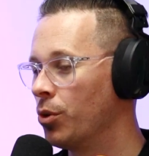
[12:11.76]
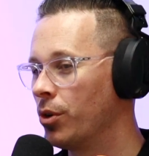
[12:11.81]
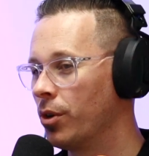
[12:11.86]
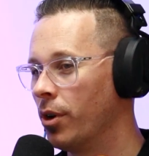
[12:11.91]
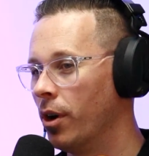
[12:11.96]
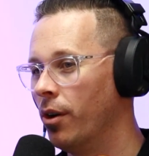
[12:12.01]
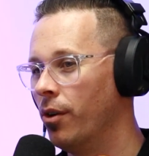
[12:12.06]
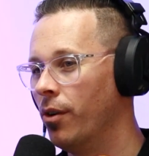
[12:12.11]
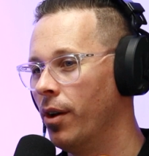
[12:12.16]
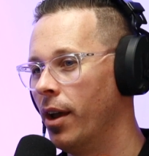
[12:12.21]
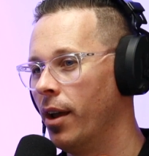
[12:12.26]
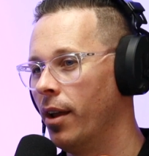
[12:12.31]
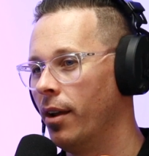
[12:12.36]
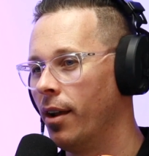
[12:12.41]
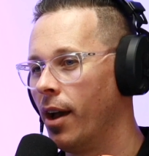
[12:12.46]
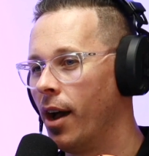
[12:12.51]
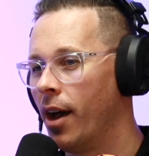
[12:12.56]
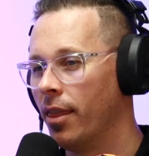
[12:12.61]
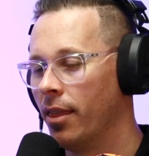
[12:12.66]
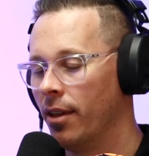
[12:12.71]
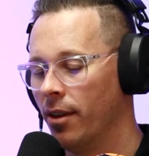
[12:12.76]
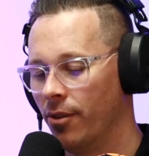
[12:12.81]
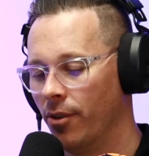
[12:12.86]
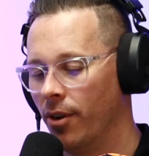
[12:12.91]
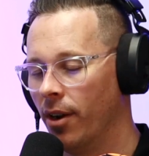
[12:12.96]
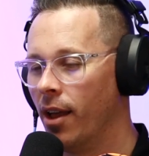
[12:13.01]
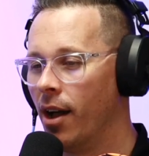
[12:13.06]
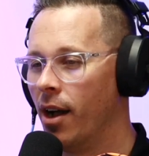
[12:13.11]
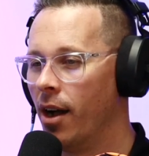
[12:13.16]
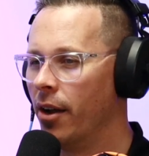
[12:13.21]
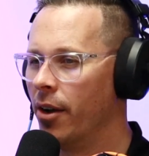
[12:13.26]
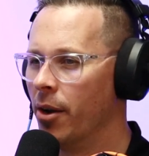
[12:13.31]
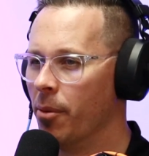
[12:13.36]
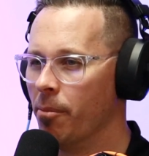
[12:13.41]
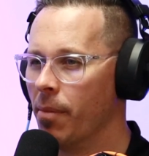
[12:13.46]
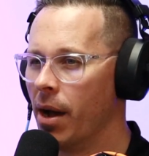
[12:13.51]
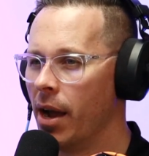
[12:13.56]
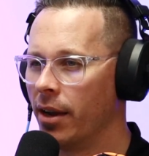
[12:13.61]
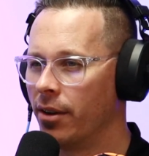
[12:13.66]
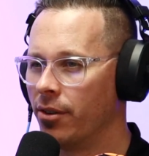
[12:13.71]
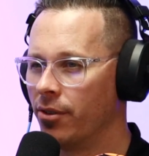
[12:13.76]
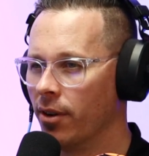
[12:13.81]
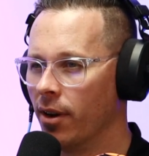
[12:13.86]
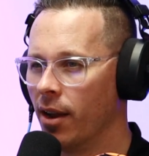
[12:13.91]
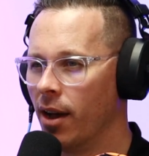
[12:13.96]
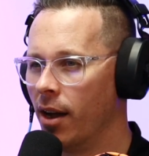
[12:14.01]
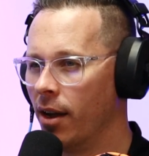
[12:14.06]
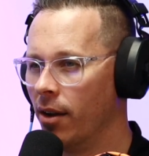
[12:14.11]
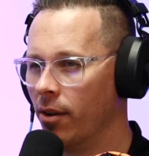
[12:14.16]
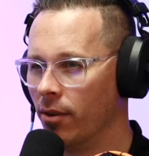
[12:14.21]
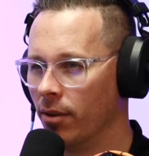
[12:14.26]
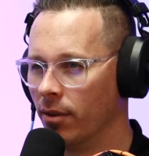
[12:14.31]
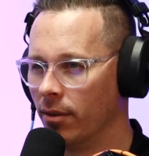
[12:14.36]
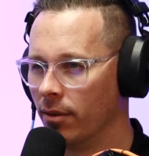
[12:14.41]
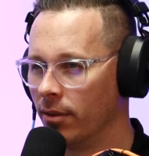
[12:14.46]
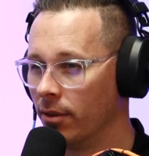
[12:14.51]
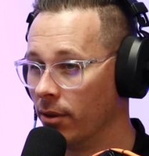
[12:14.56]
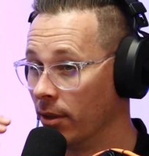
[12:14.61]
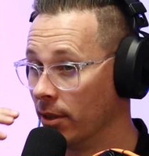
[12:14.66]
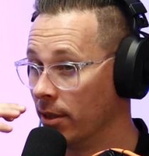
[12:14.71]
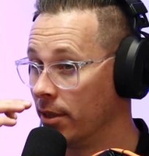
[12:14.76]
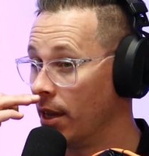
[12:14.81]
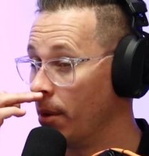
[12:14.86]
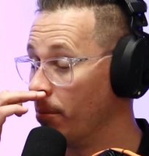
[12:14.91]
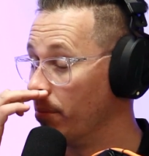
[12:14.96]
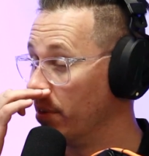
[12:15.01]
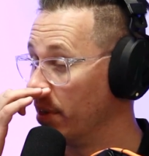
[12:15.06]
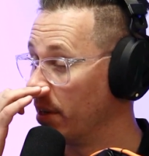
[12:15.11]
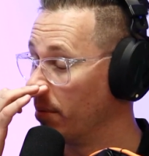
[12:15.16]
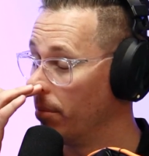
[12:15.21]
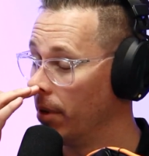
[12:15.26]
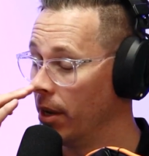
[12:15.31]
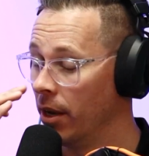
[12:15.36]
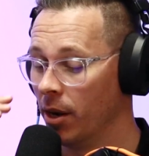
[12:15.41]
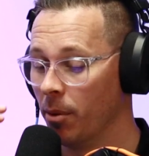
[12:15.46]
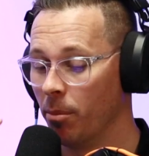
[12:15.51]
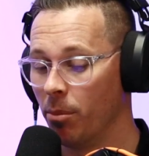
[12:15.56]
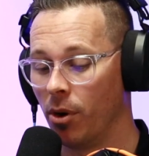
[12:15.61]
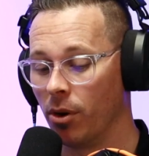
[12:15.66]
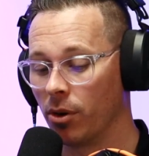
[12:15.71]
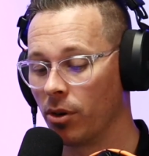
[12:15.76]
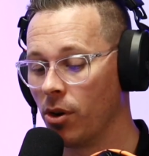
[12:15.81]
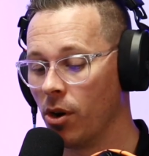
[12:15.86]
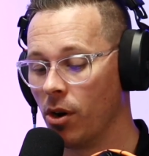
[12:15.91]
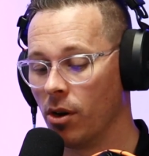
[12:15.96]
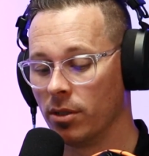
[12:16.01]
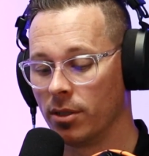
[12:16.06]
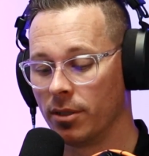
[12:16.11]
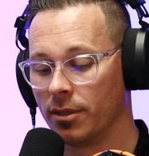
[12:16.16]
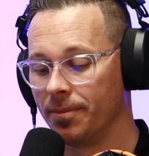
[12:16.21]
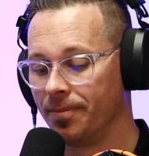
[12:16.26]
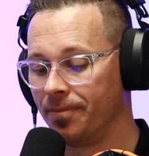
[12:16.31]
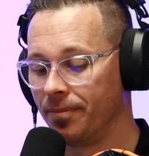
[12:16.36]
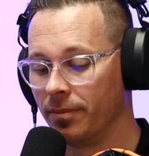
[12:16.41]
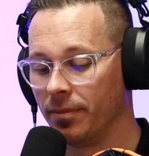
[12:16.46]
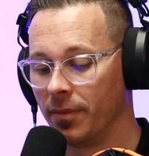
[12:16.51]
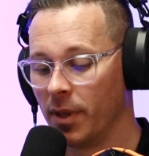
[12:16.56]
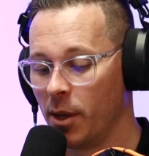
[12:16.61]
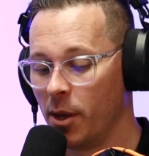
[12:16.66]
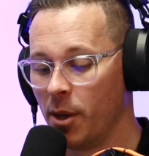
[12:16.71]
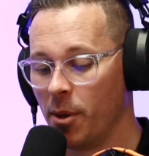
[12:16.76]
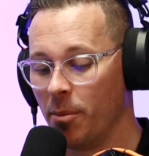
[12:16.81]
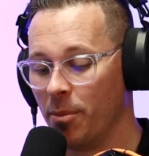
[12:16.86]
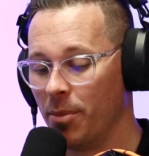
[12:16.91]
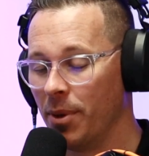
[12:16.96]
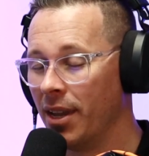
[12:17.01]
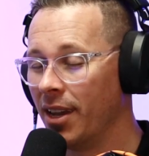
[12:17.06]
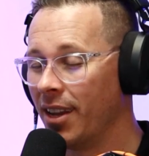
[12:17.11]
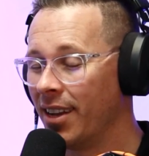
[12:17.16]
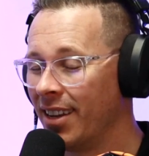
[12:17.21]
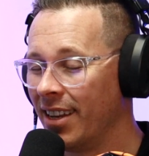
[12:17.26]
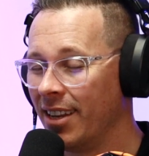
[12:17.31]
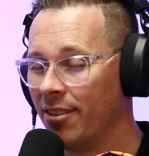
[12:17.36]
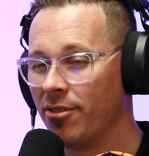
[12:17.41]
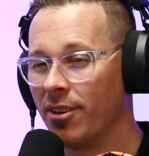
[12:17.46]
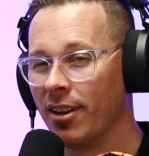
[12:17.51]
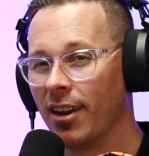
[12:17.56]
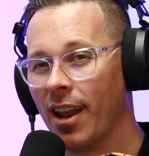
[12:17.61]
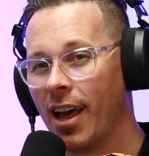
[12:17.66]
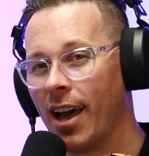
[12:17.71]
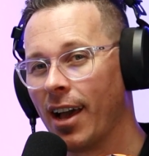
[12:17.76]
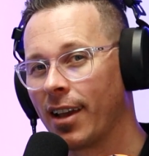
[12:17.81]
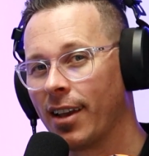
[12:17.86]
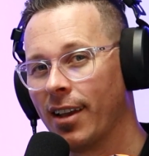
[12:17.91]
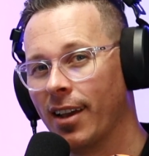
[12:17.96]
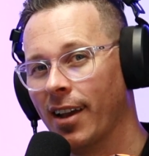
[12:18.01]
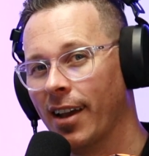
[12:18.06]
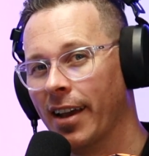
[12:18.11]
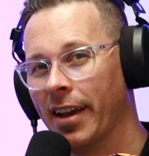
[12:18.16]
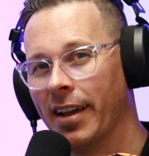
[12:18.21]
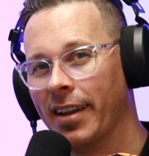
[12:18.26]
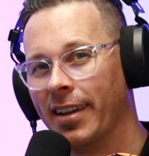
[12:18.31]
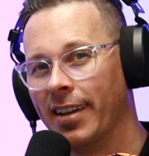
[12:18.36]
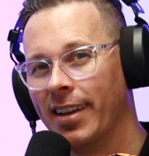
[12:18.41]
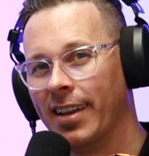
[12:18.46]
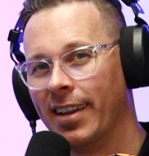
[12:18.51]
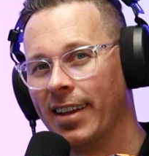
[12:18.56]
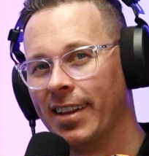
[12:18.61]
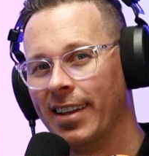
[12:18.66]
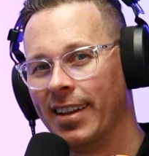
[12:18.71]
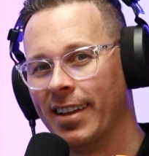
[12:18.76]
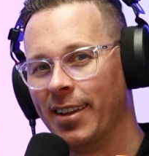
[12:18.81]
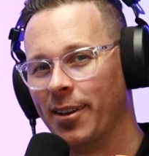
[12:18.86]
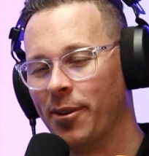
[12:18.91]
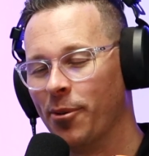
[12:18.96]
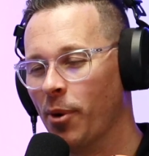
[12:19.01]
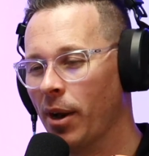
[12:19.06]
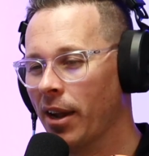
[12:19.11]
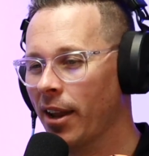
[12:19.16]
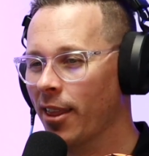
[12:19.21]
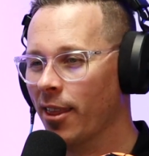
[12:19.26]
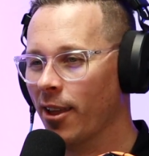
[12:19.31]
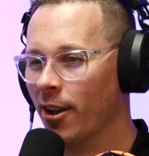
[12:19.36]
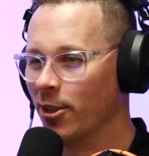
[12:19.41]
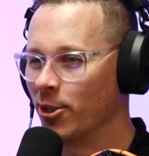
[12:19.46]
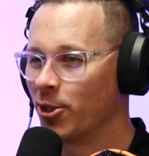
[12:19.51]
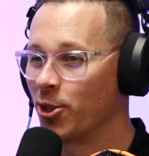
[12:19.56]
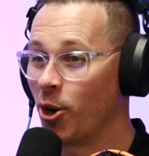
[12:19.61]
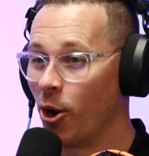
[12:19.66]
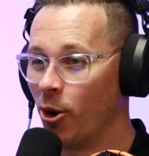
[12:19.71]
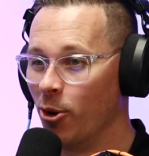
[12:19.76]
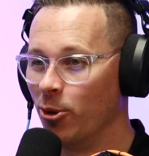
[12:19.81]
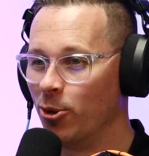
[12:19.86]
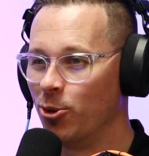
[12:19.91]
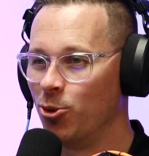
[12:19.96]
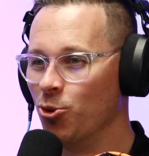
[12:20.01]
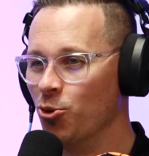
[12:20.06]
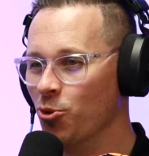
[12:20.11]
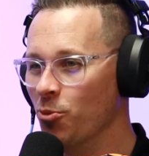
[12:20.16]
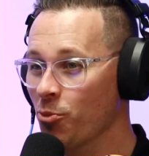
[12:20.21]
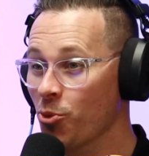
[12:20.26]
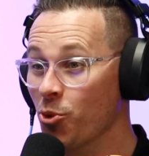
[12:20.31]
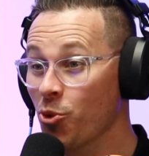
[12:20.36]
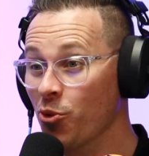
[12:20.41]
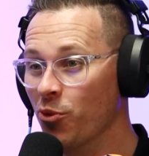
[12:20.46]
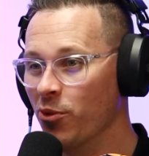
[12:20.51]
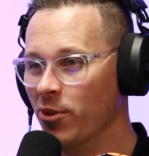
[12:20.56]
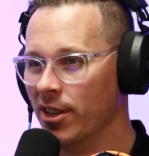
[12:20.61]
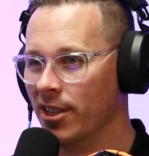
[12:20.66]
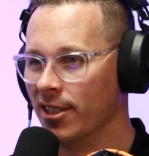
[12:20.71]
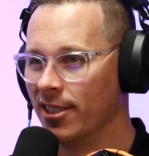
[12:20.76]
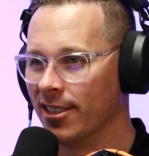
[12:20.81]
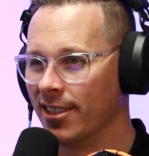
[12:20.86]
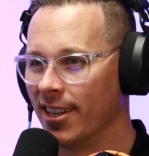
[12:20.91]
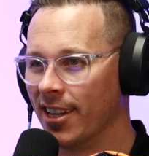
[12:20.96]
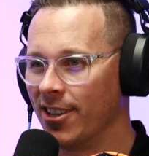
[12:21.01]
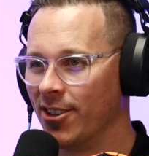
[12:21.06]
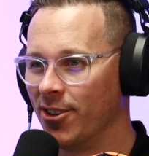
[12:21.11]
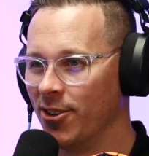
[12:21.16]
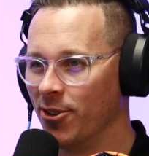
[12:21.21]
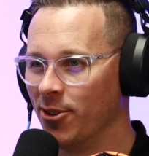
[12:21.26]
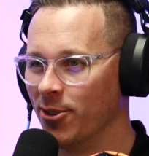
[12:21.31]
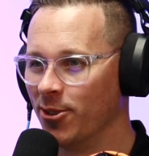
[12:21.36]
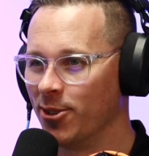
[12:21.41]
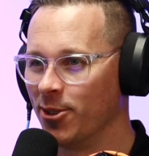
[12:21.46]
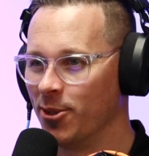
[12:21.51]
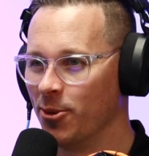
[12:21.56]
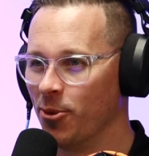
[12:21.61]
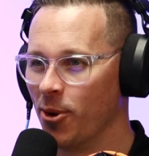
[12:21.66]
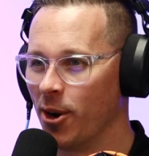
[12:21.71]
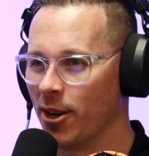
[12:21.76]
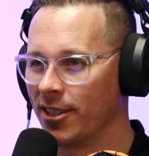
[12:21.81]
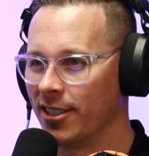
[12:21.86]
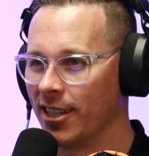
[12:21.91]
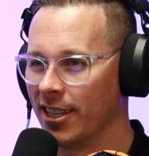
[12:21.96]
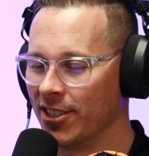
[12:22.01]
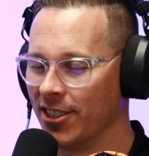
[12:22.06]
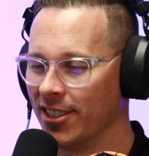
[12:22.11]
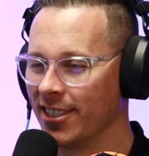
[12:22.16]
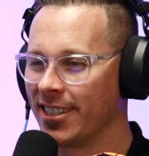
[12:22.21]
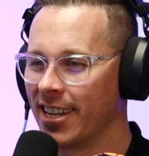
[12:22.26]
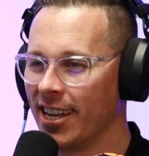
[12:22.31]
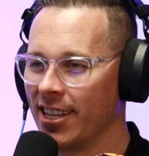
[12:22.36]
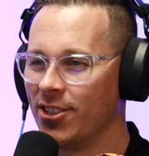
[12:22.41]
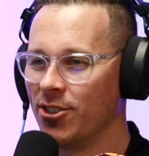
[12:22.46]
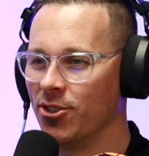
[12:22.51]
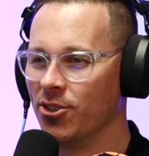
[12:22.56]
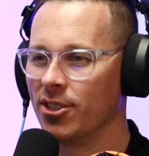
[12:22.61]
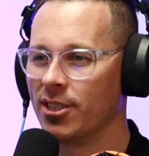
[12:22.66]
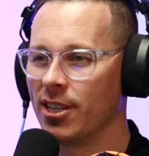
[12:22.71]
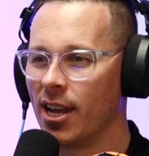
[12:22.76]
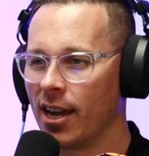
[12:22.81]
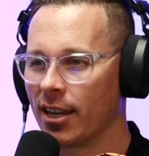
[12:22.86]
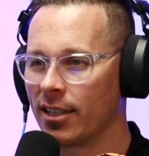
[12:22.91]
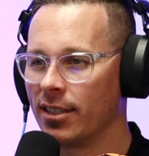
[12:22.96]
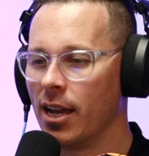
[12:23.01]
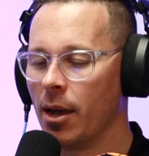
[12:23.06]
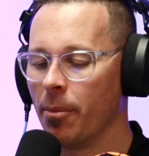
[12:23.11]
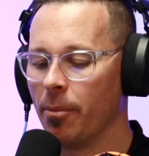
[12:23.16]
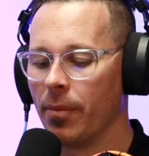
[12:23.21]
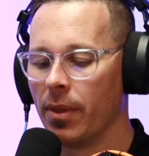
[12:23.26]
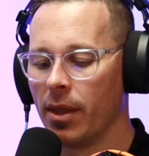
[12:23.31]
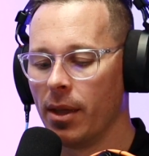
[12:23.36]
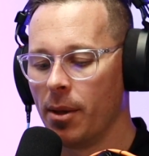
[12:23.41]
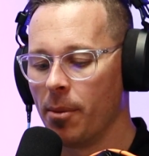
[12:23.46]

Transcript: go and either rely on a mate, rely on something, be it a podcast, be it even like one of those go-to movies that you used to watch that just gets you sucked up.